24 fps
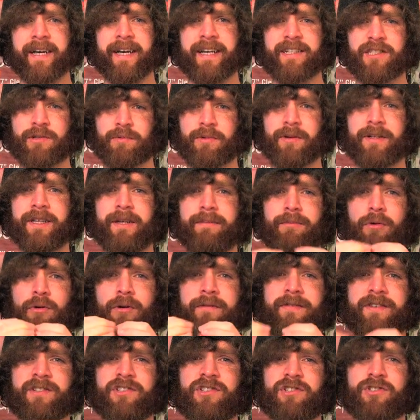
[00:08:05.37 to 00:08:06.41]
It's really more
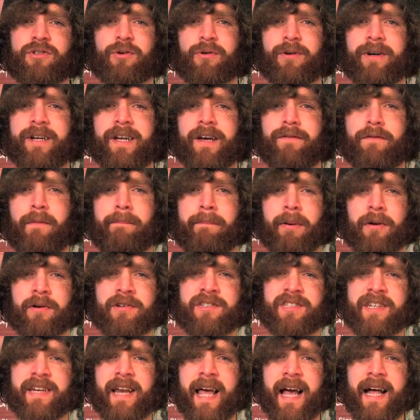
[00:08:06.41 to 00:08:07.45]
of a story of a
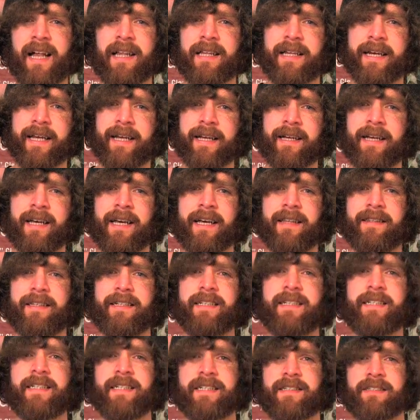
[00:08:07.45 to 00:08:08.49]
personality than
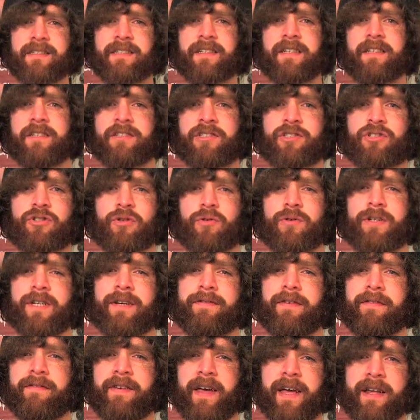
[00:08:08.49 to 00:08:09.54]
it is a story
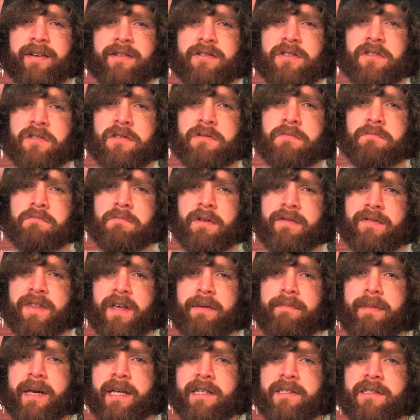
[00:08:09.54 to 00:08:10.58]
of events. If
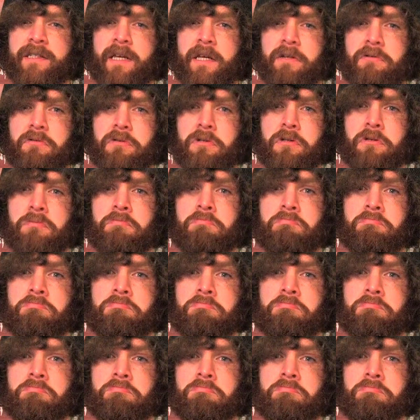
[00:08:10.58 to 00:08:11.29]
that makes sense.